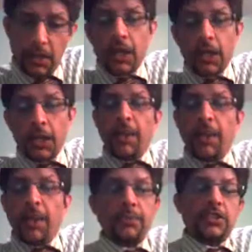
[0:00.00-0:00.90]
the man of the
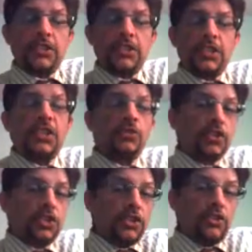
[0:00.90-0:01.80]
match, as I said, was
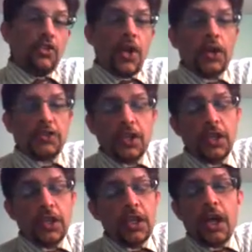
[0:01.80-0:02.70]
Sikandar Raza
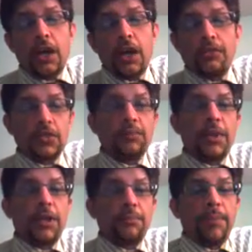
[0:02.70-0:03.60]
for his
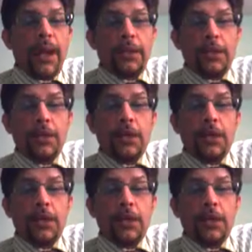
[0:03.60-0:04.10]
brilliant batting.